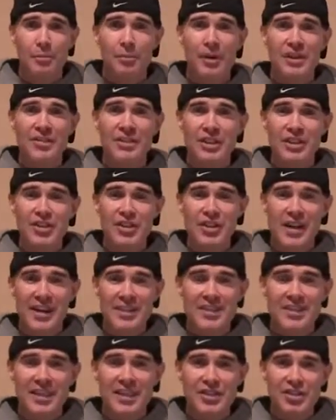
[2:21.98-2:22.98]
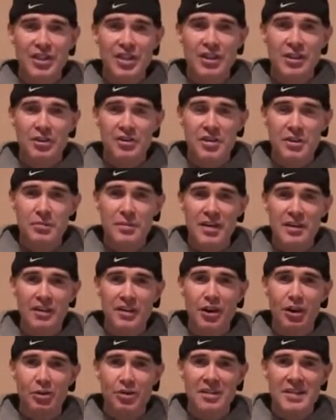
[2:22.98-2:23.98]
but the Jets and Geno
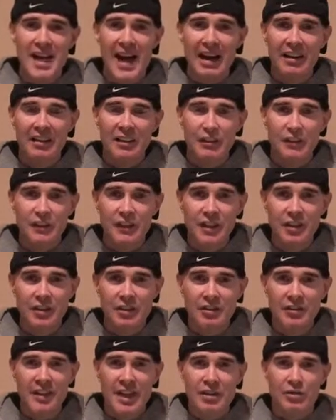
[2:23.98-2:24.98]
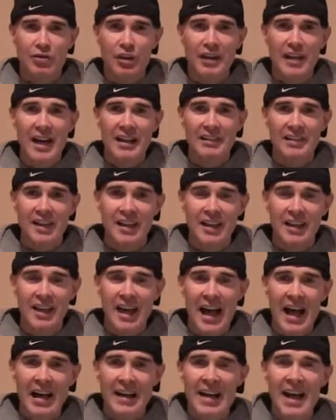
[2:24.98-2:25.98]
Smith go down the field. They run out the
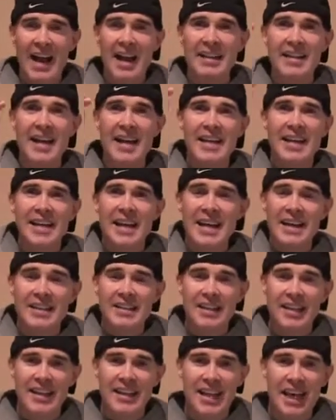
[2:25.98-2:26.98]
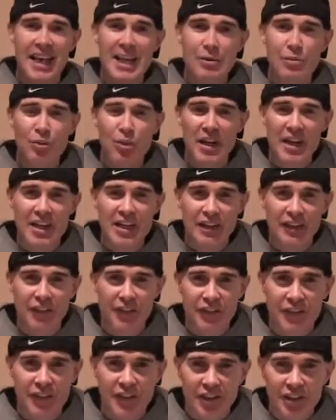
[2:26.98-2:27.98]
clock, and they kick the game-winning
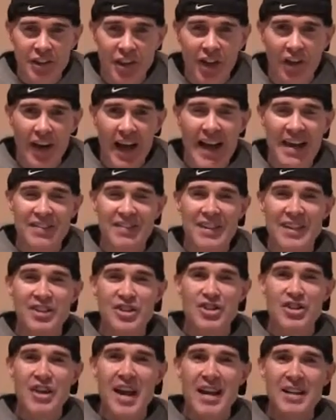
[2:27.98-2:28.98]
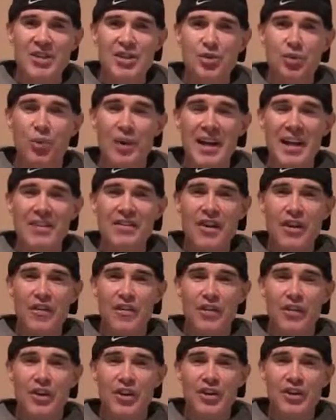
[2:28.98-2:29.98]
field goal, and the Jets win
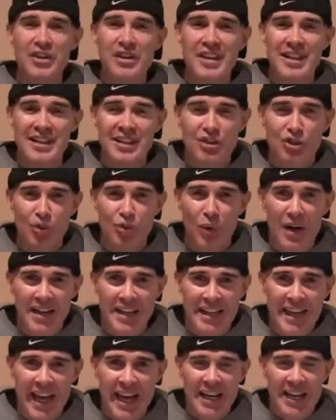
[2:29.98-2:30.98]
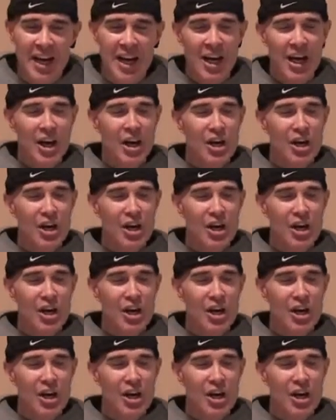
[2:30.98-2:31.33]
30-28.